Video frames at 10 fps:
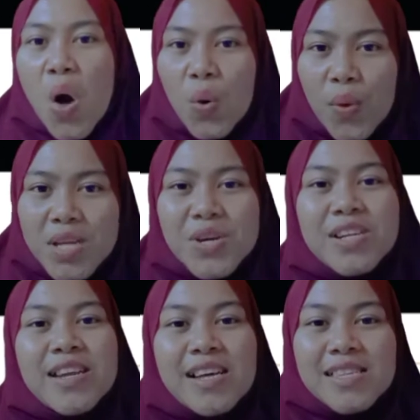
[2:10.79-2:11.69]
When
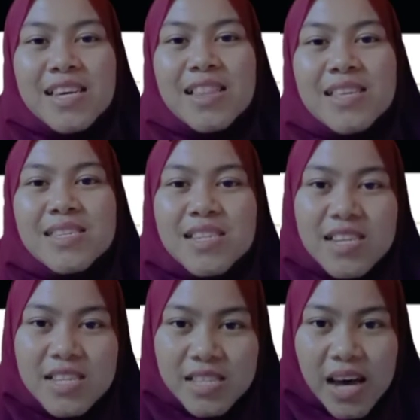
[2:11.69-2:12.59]
conducting
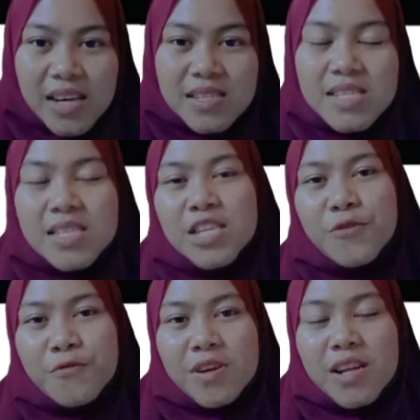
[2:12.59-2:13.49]
listening tasks,
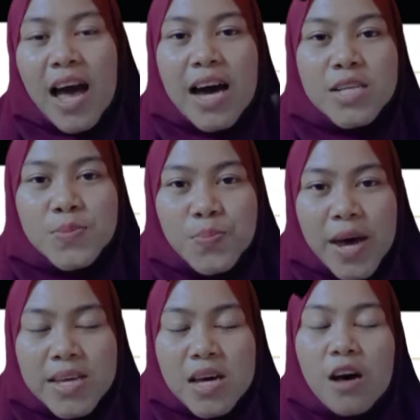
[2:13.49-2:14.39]
different
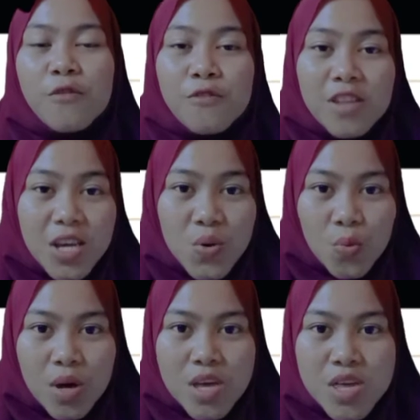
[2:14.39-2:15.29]
aspects of
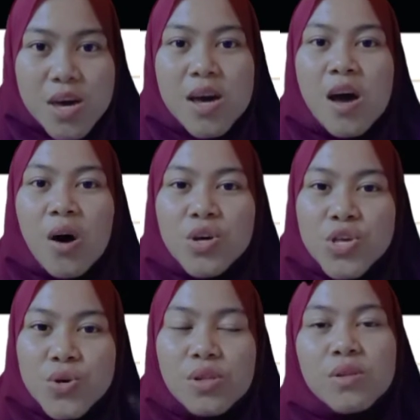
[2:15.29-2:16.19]
language
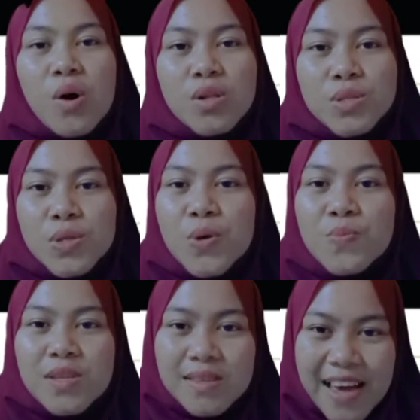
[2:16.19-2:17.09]
should also
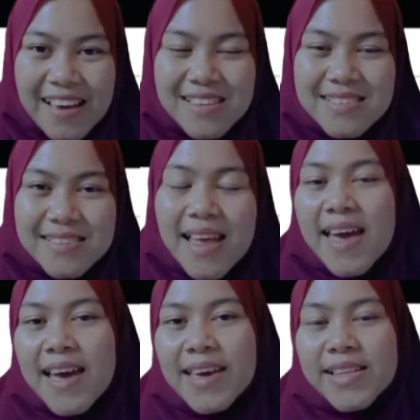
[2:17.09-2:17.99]
be taught.
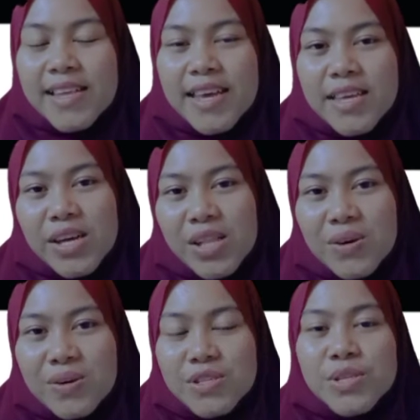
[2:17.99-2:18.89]
It
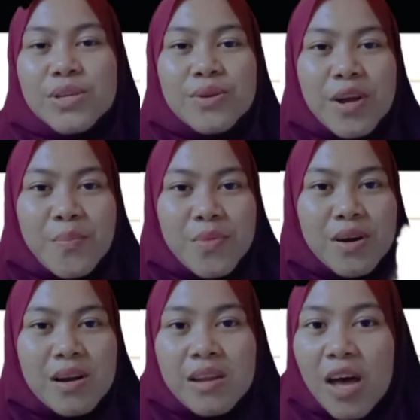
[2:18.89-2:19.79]
includes
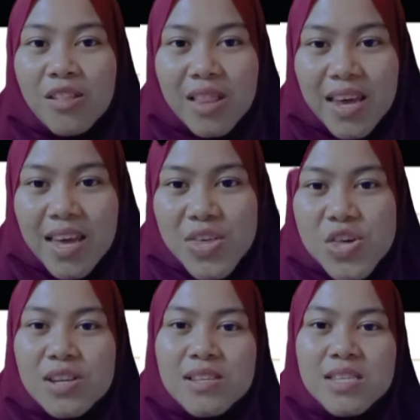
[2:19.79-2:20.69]
grammar
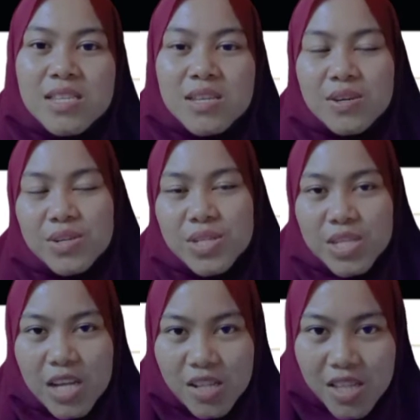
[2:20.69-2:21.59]
knowledge, discourse
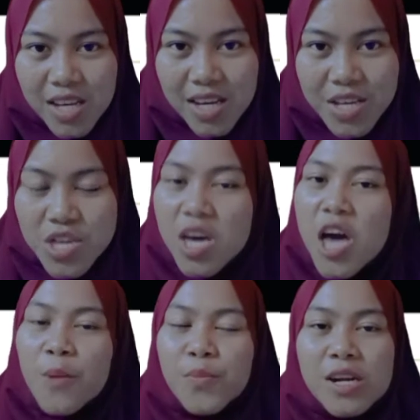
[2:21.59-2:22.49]
knowledge,
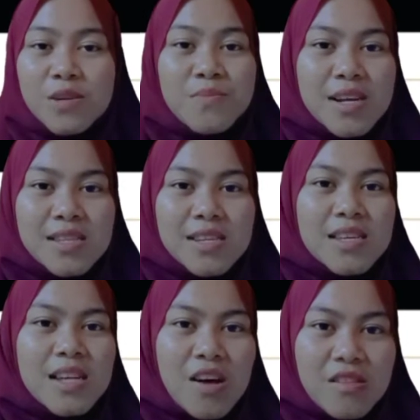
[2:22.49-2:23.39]
pragmatic
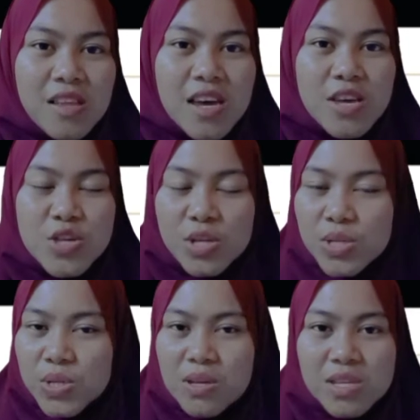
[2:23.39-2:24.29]
knowledge,
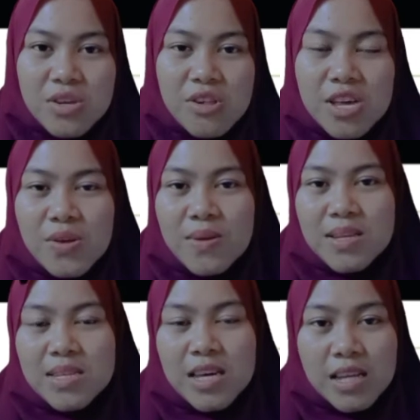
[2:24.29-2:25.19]

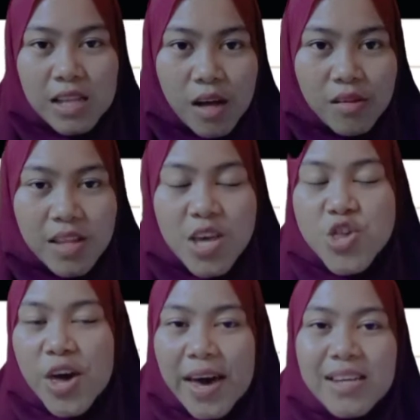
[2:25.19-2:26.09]
sociolinguistic
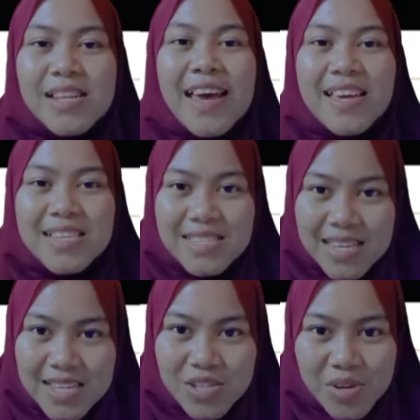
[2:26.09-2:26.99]
knowledge, and
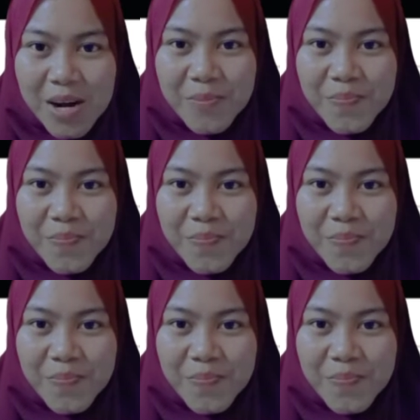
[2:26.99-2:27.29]
etc.